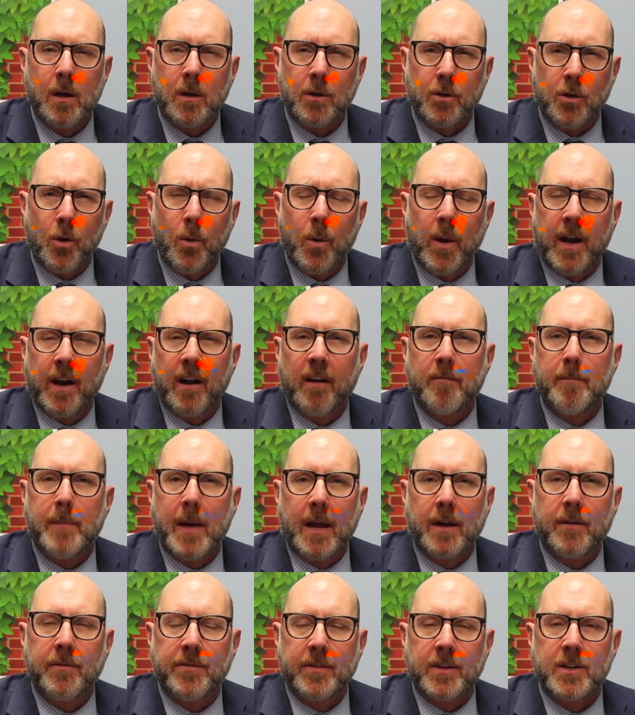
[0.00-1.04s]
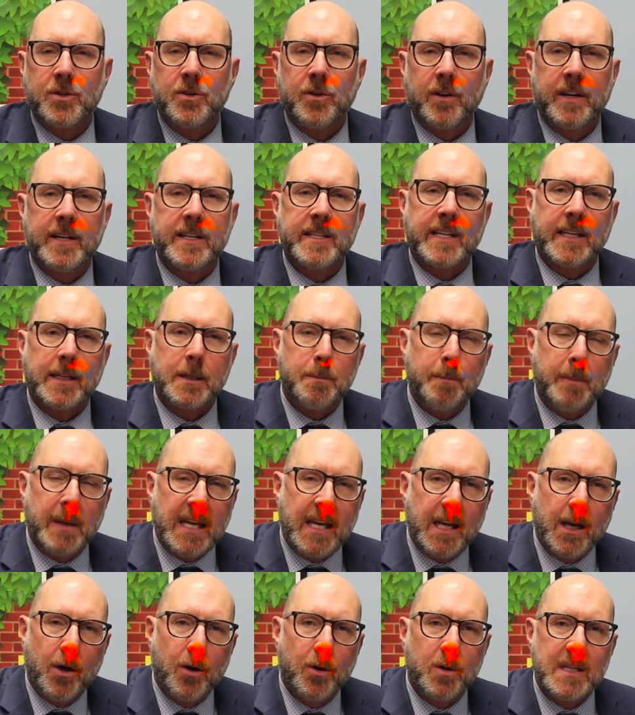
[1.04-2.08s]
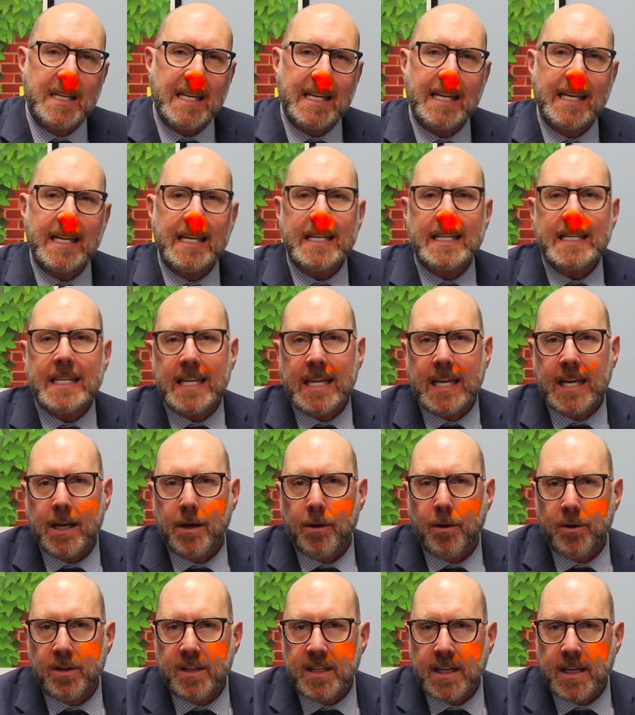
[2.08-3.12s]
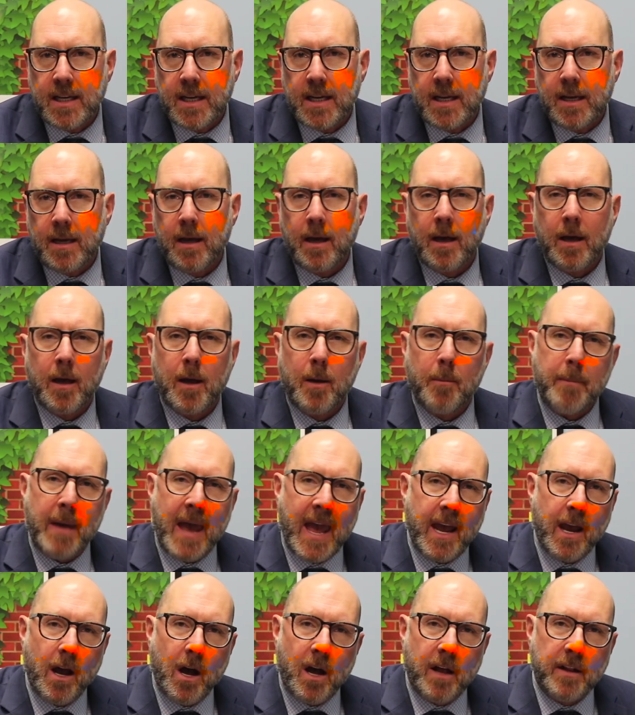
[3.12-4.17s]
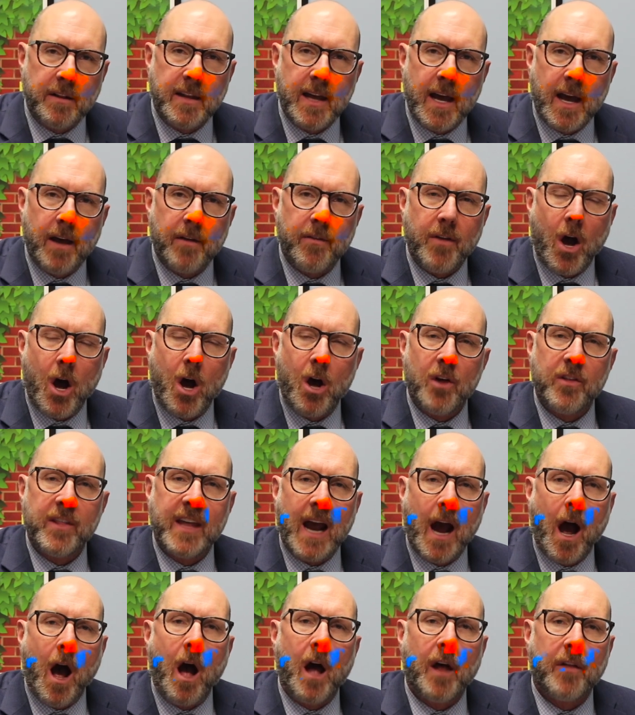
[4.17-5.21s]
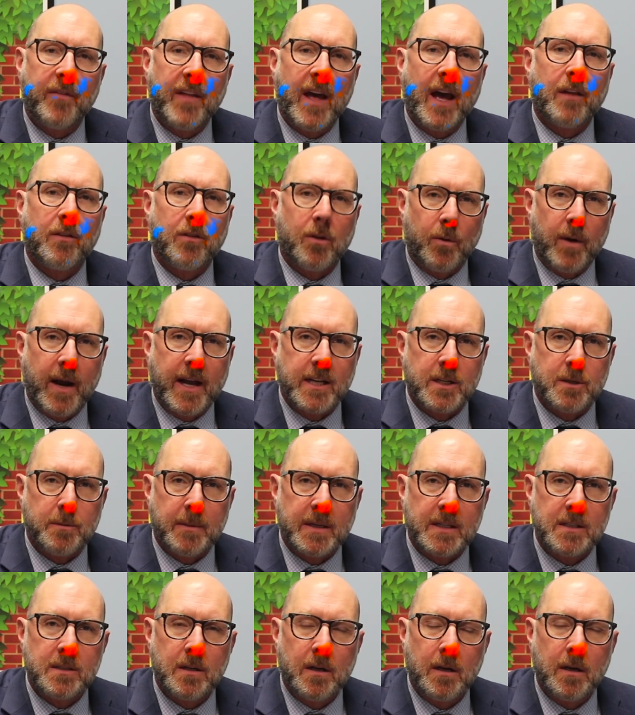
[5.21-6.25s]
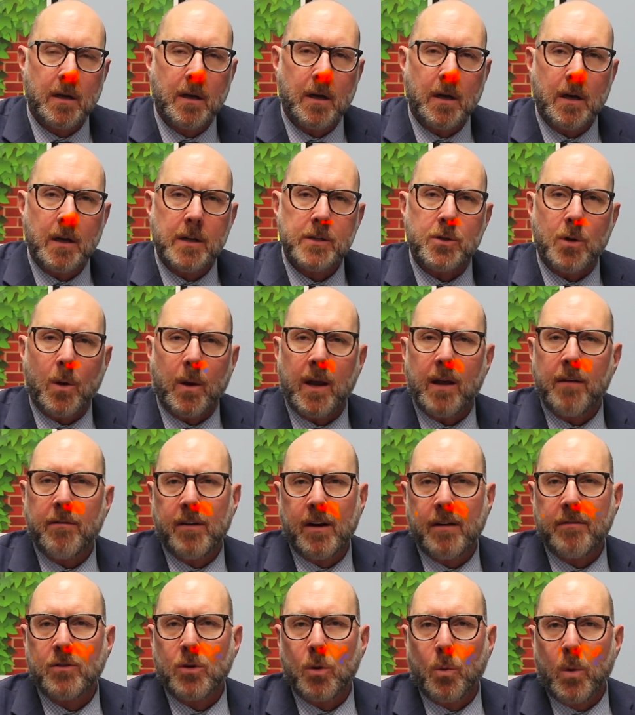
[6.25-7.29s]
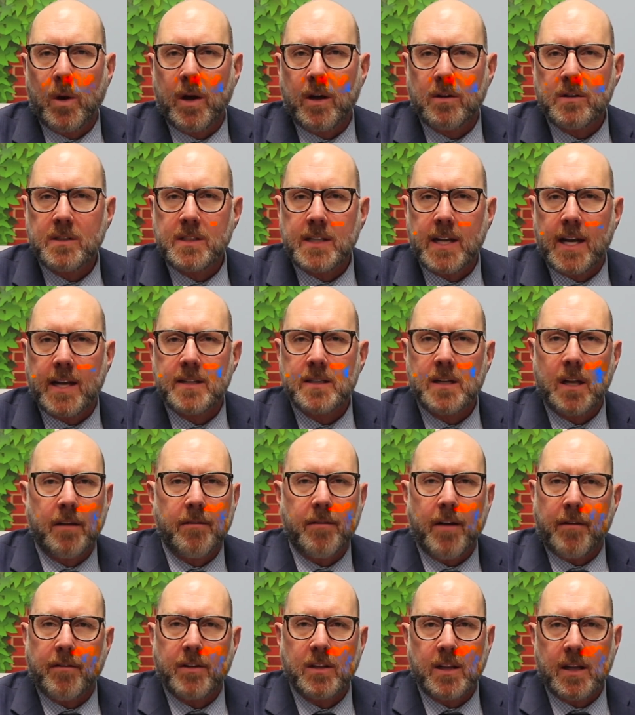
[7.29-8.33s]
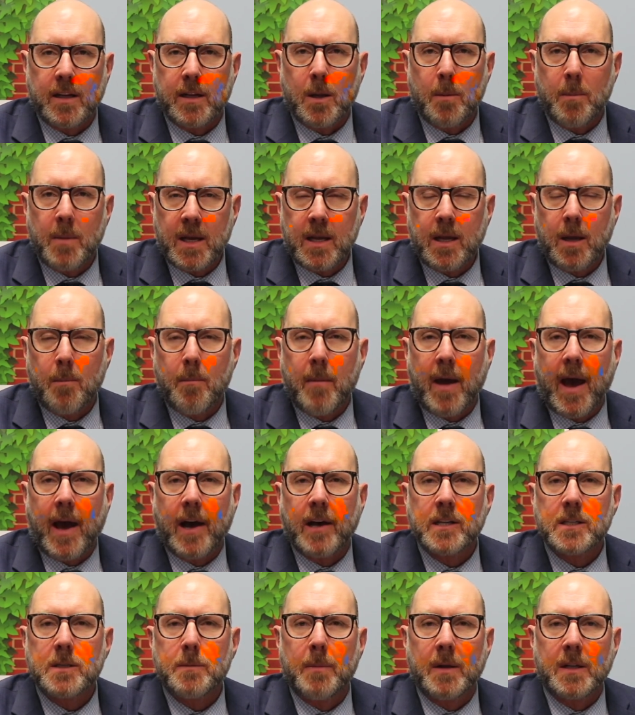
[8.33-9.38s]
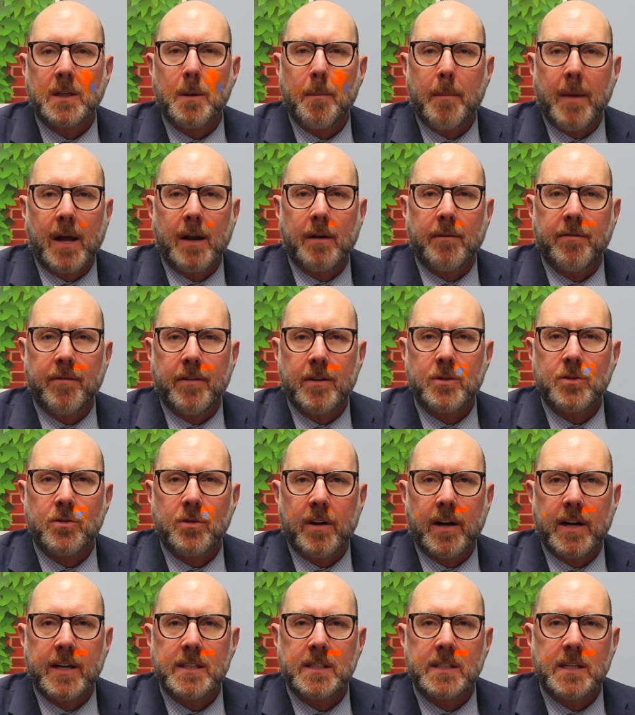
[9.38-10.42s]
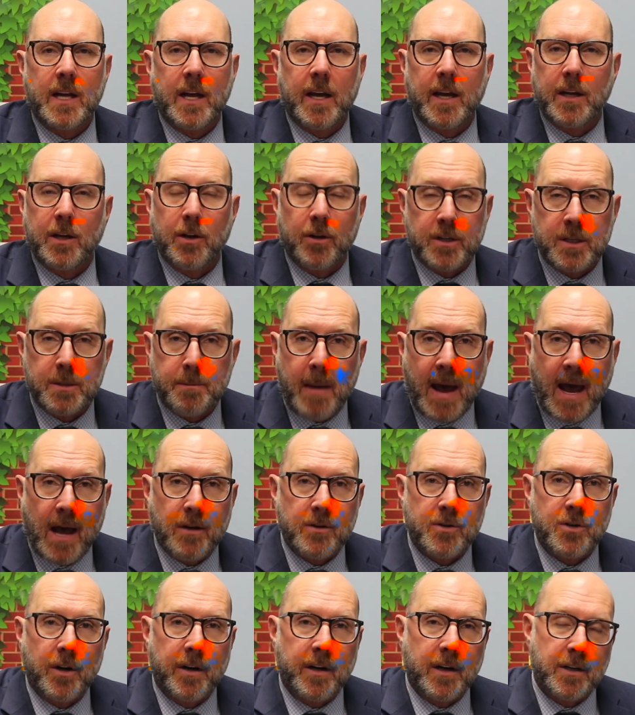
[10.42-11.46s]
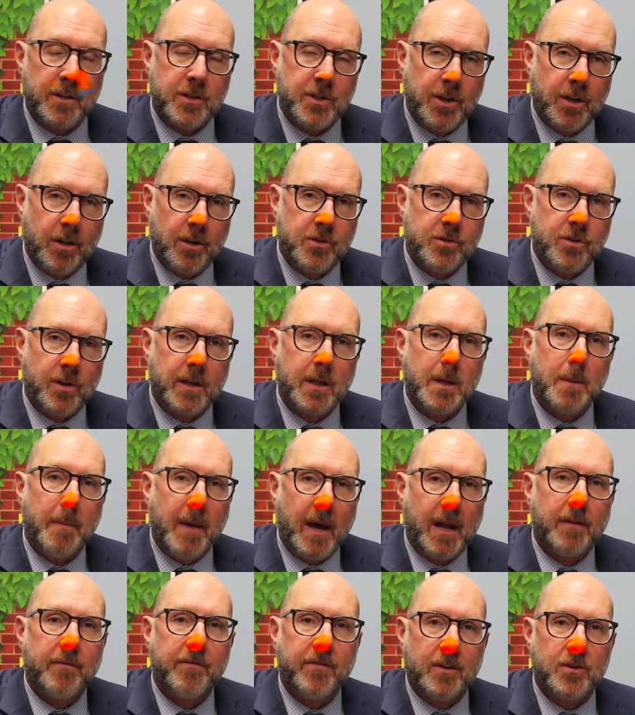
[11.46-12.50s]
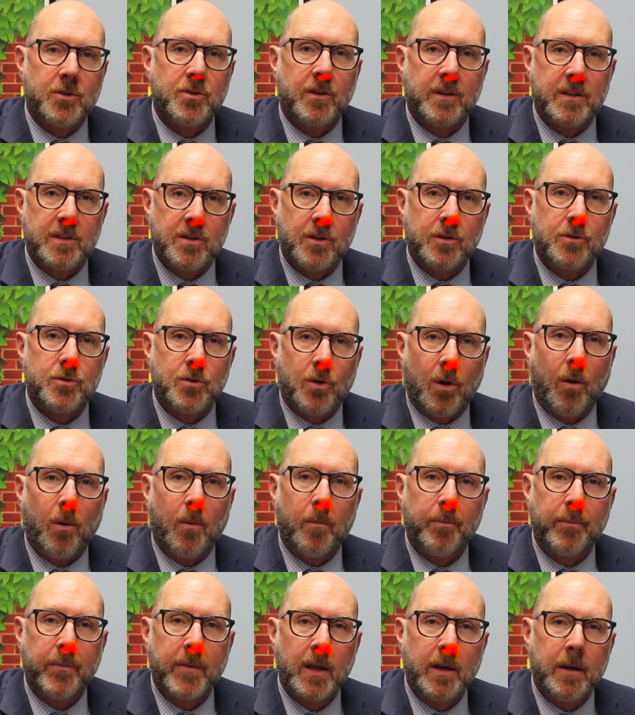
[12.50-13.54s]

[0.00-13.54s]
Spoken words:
You hear of beneficiaries as POD, TOD, pay on death, all the on death arrangements. So even if the will says leave everything to Mickey Mouse, but the beneficiaries say your spouse or your children, the beneficiaries control.